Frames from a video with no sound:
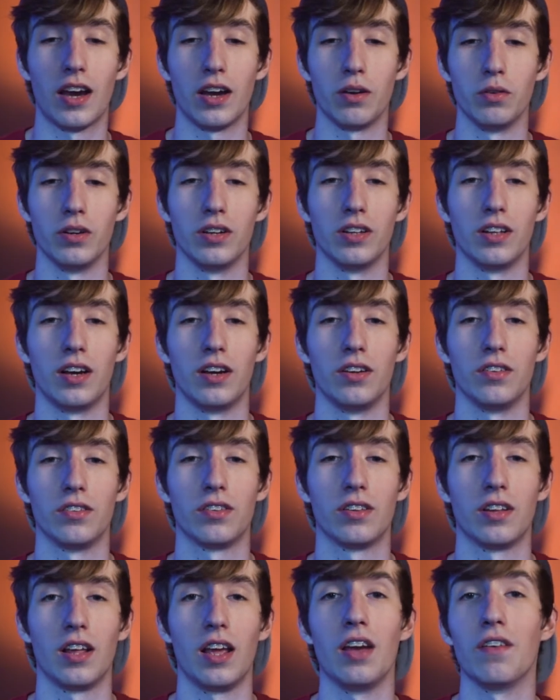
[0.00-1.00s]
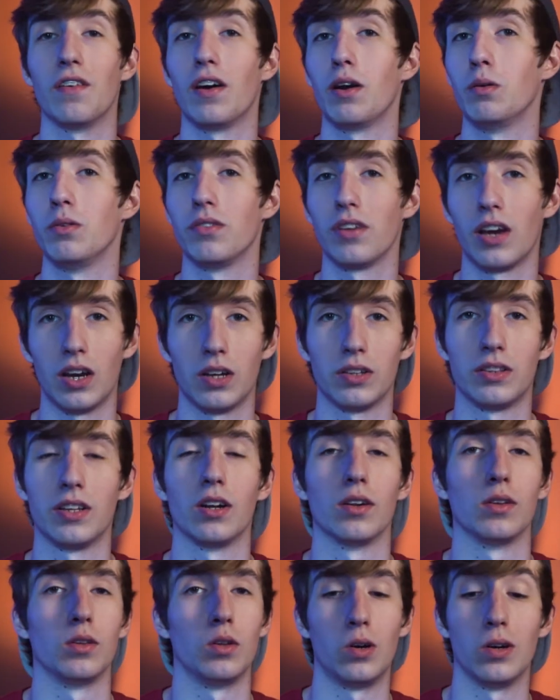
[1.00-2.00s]
I realized if I was out
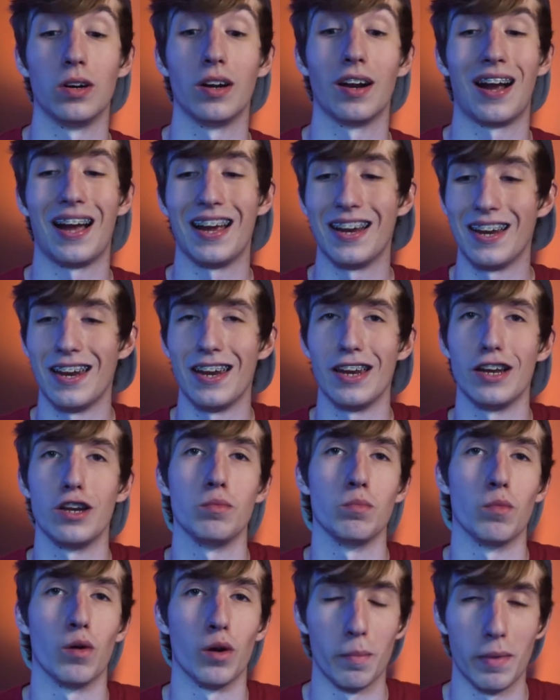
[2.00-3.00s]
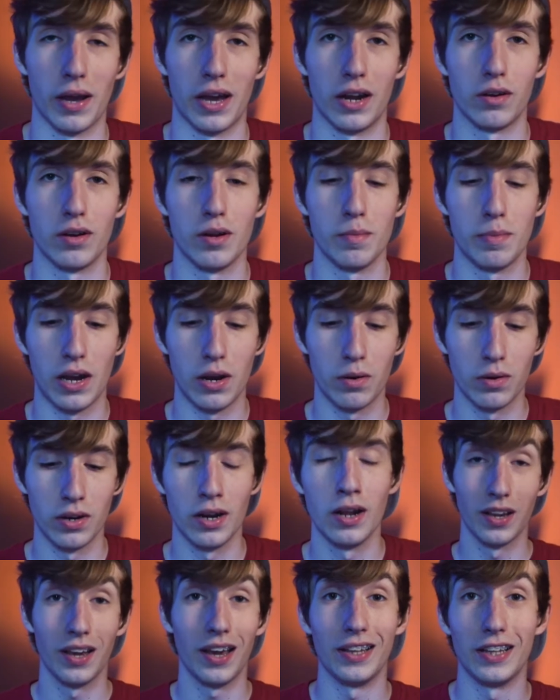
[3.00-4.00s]
there longer, I needed more battery power,
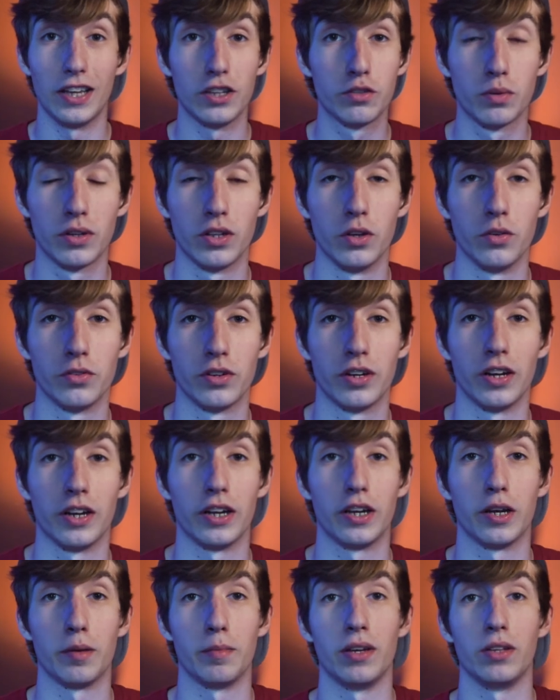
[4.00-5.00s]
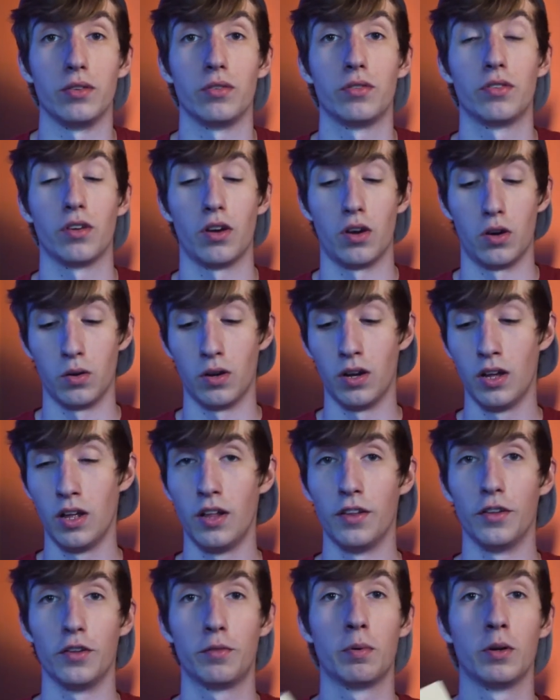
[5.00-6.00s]
and that's where those are going to come in. So
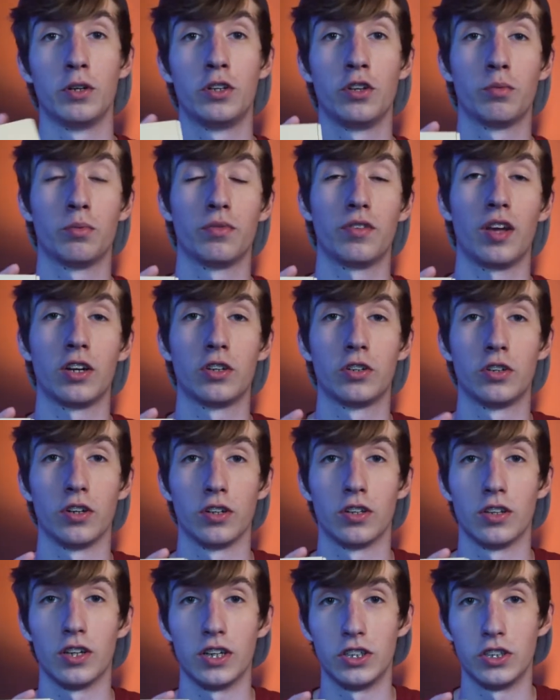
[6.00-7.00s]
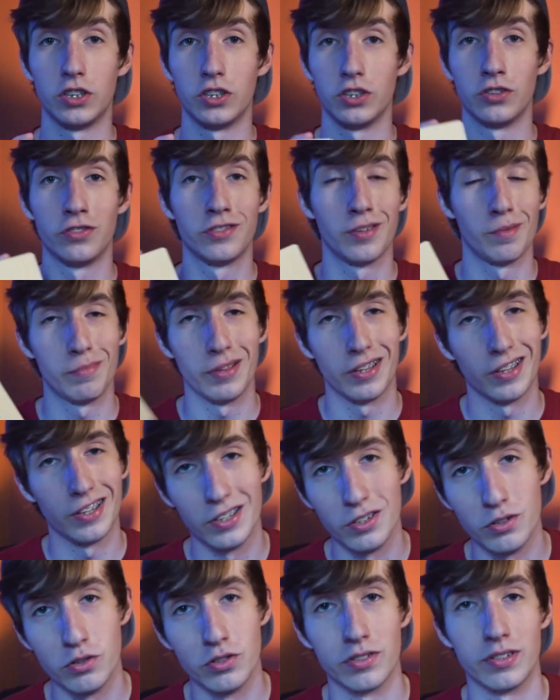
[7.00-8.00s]
this purchase was extra clutch, something that
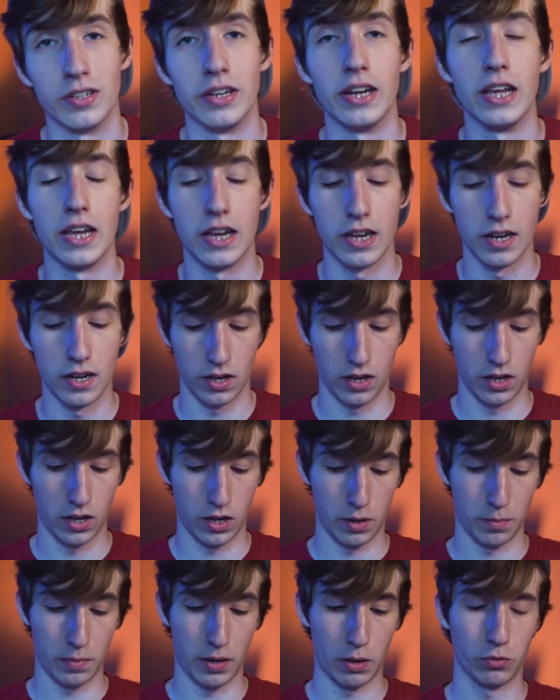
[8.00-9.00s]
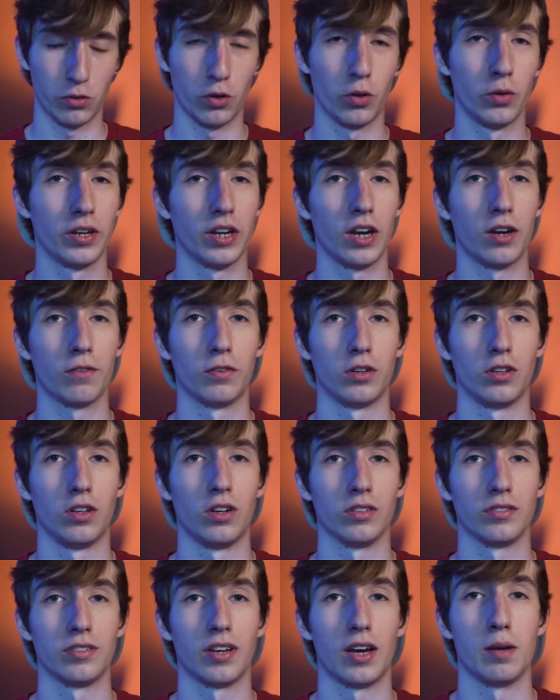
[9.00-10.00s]
you just need. I was holding out for a
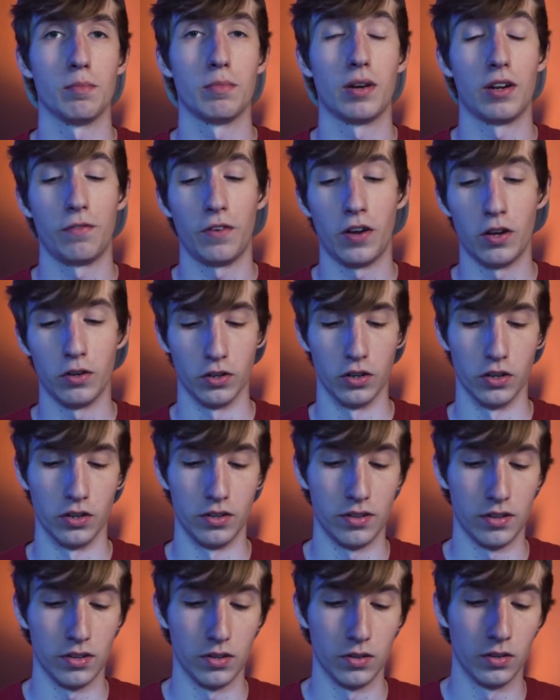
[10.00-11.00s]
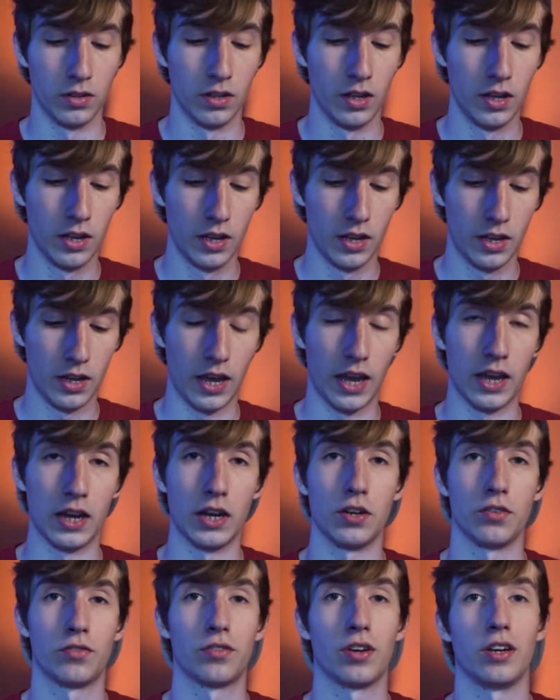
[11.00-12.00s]
long time, but I found a good deal, and I
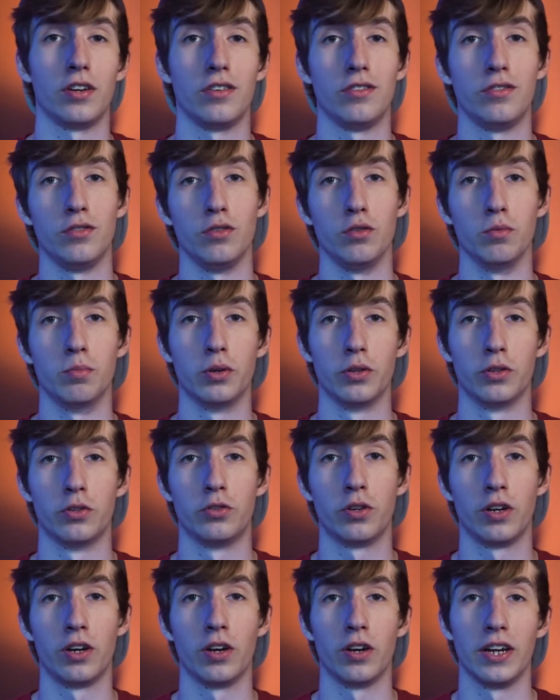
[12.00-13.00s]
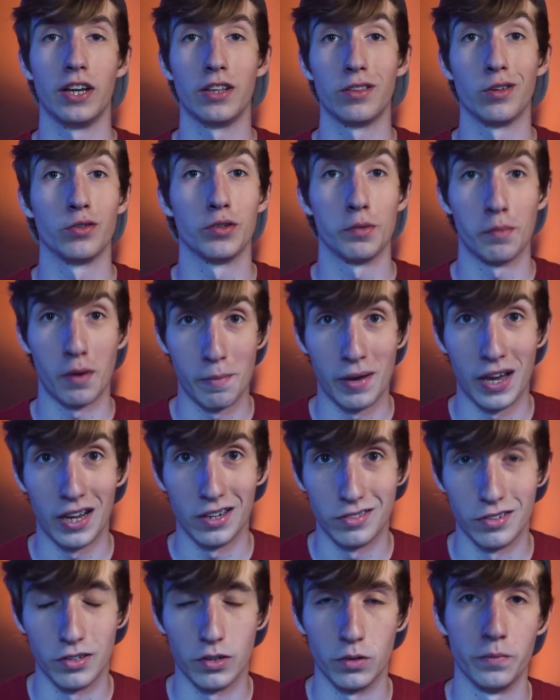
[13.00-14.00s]
decided to pull the trigger and get those in my
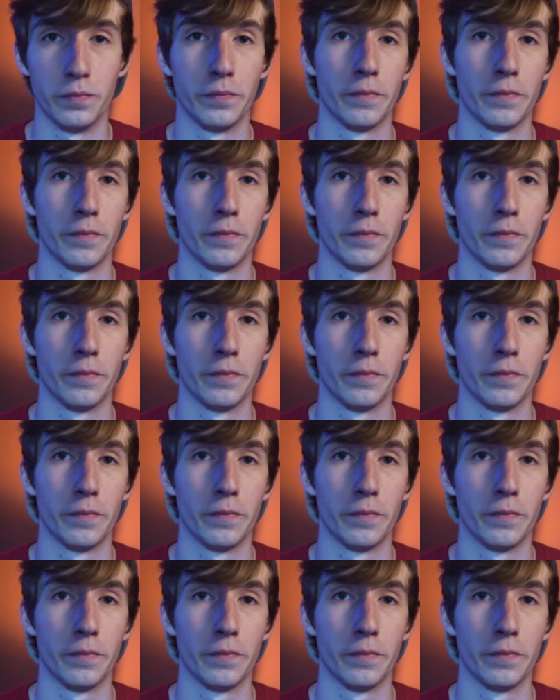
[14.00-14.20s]
bag too.